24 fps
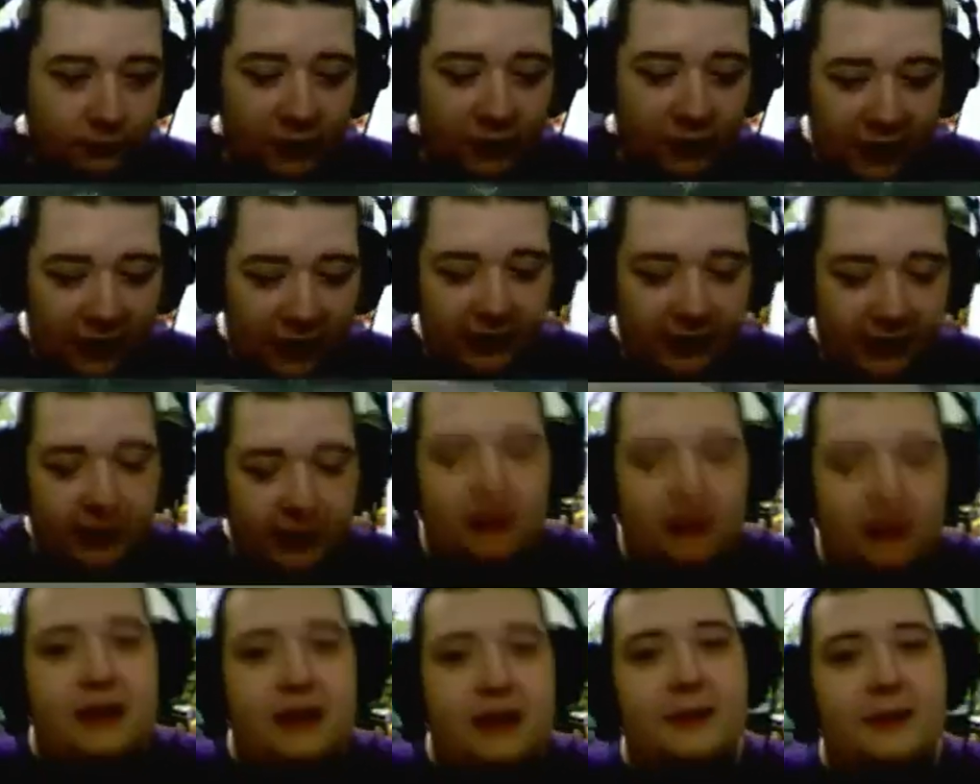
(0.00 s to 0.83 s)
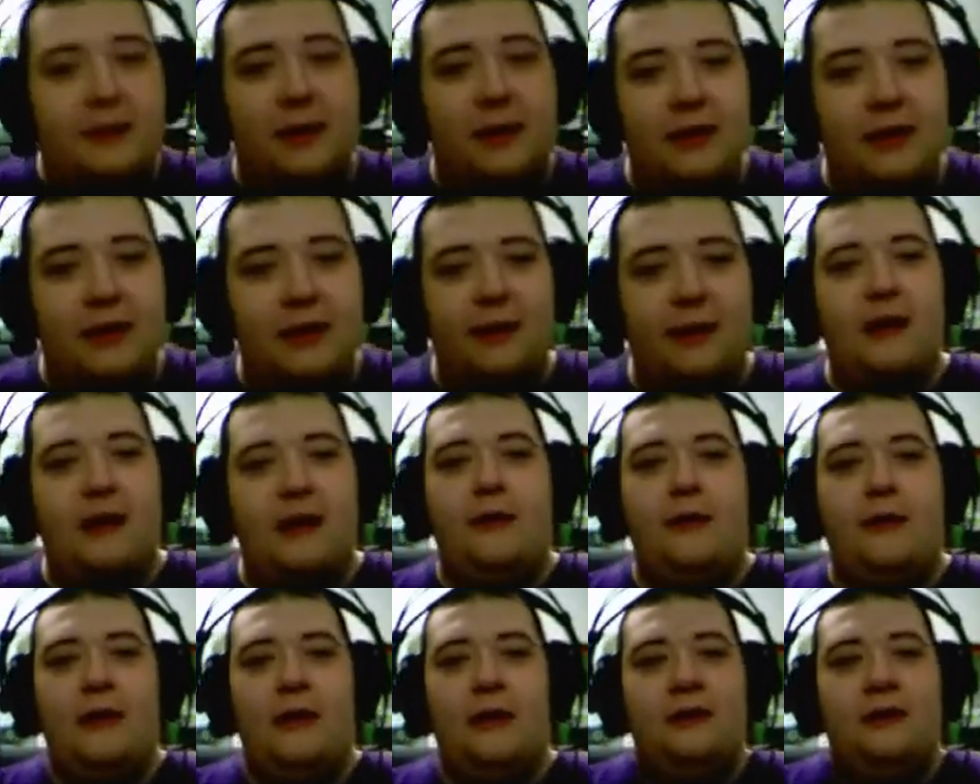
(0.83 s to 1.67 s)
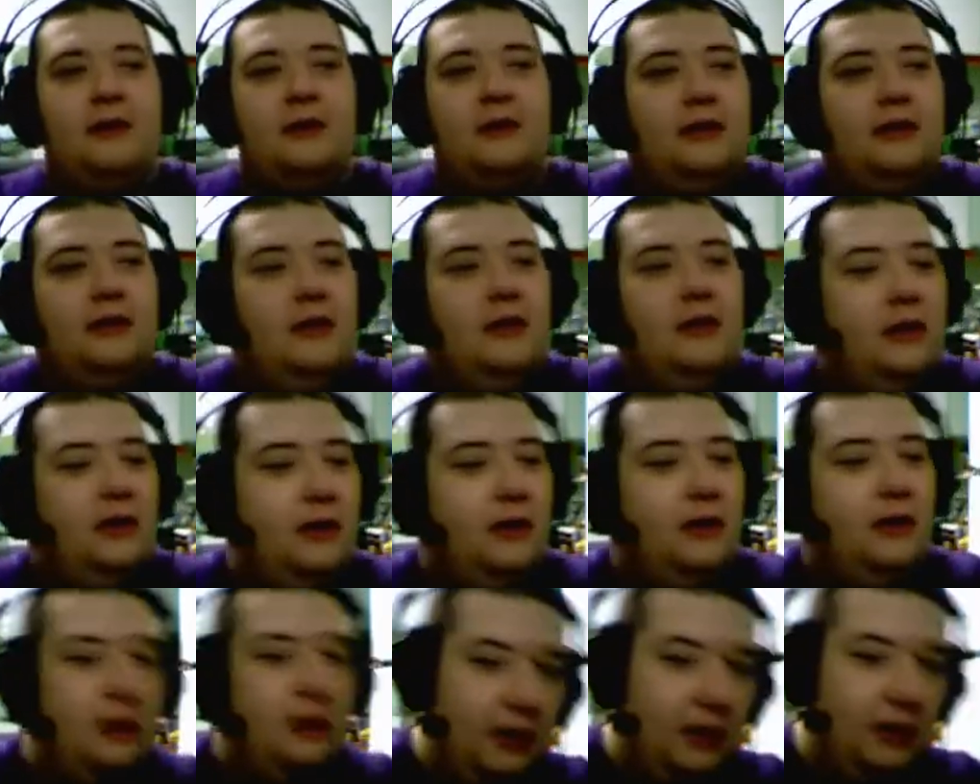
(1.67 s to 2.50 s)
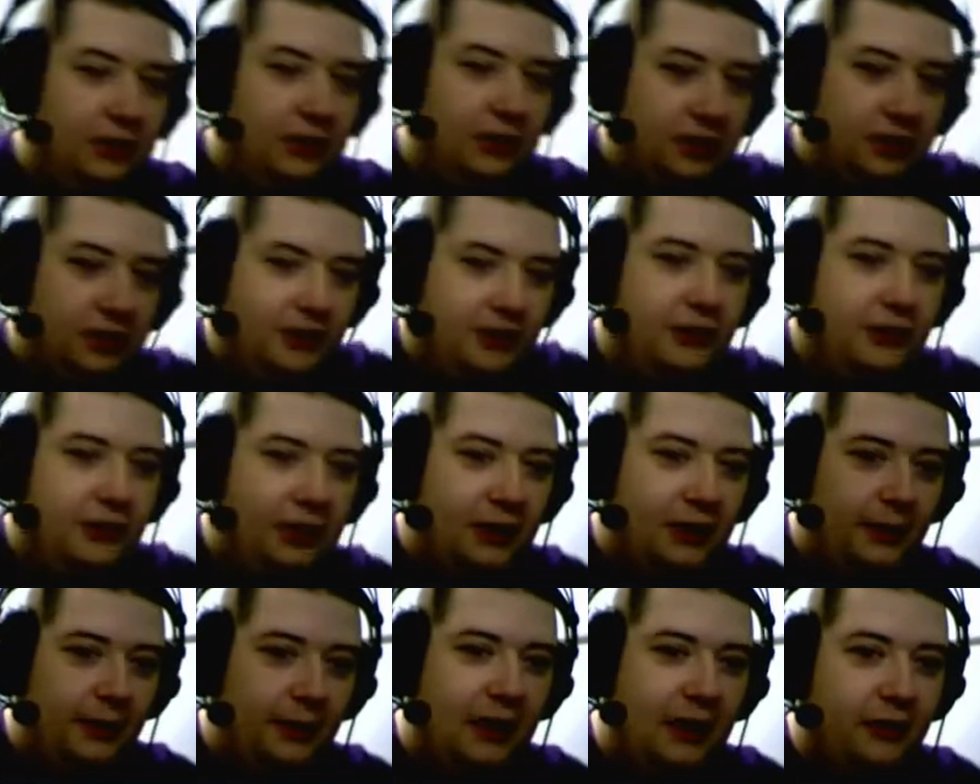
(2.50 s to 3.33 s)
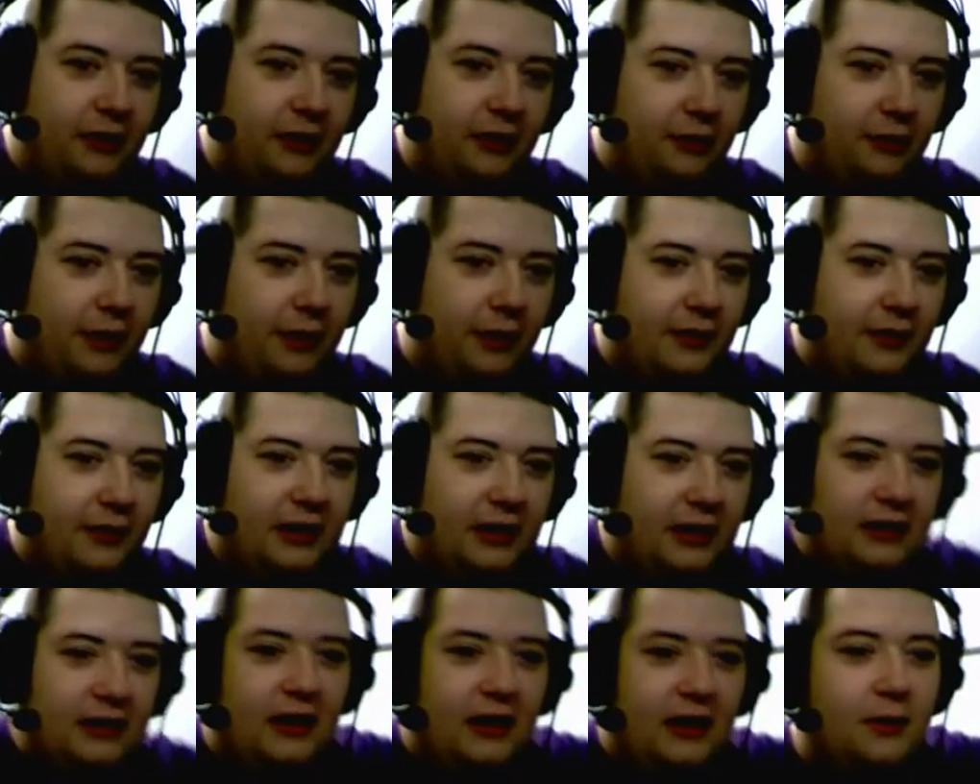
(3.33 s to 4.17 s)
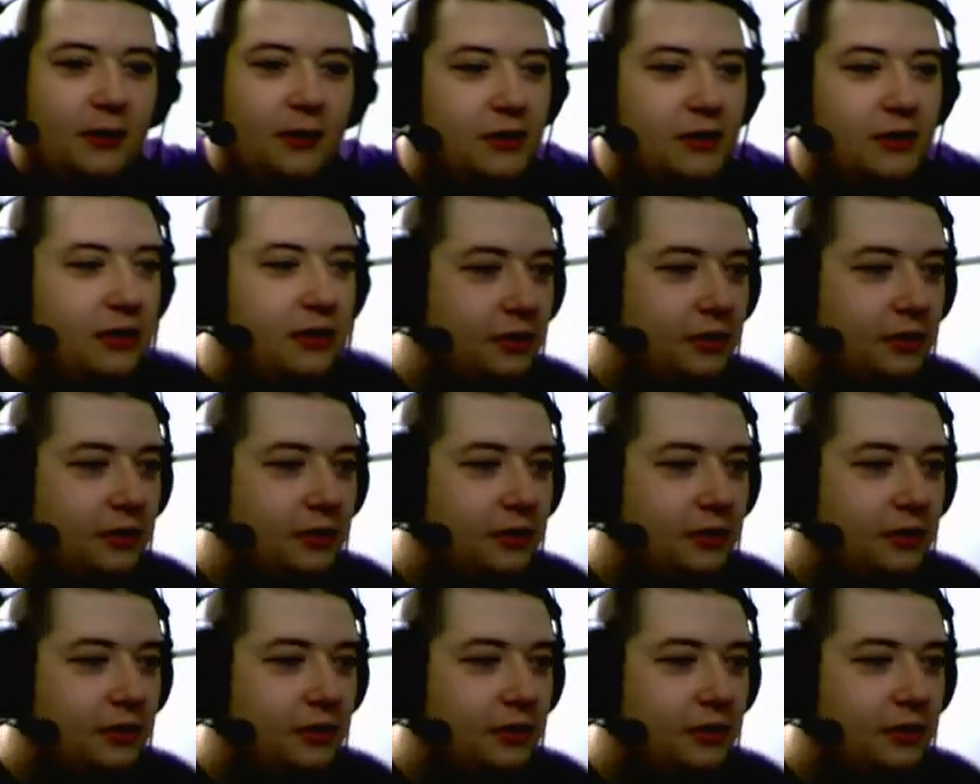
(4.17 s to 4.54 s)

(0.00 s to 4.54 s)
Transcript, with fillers: So I'll let this play in the background just as soon as I make sure everything's set up. So,